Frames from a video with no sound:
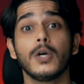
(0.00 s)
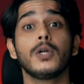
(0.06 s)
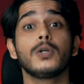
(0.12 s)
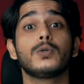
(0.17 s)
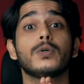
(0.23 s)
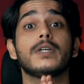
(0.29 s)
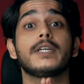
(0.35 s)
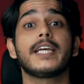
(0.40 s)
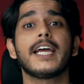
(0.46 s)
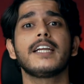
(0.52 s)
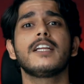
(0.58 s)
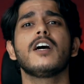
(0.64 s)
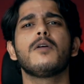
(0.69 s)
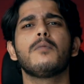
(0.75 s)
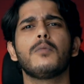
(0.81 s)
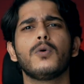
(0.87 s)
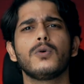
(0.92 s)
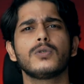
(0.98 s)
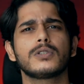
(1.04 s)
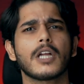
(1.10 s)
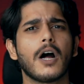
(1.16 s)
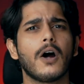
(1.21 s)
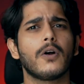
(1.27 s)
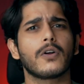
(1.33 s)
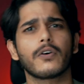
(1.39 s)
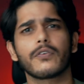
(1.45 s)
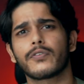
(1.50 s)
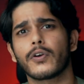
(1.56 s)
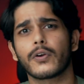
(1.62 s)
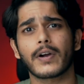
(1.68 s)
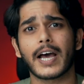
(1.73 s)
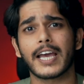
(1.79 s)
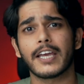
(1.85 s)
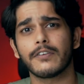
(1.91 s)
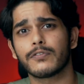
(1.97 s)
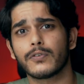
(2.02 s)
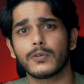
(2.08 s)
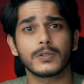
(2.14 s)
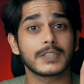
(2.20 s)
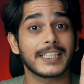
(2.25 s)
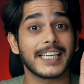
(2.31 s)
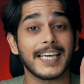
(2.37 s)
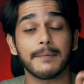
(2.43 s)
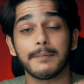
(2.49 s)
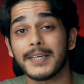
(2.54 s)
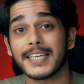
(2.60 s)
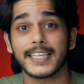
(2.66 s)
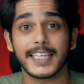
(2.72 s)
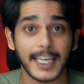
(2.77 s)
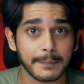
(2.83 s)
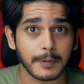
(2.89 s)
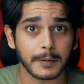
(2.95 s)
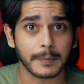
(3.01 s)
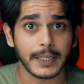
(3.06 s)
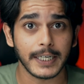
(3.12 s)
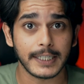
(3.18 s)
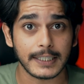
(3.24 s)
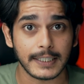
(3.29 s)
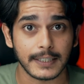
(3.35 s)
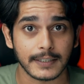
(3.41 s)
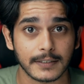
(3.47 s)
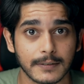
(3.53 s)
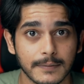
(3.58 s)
to get most out of your iPhone's gaming capabilities.